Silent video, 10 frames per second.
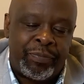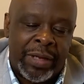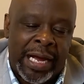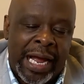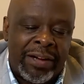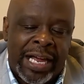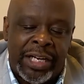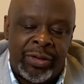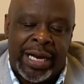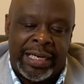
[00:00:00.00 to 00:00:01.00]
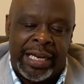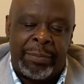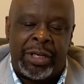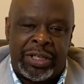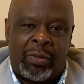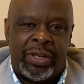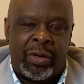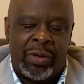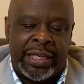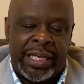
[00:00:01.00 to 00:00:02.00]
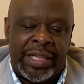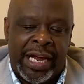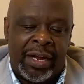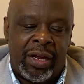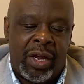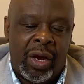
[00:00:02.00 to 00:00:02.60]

I, I got to do that again because I want you to really get that.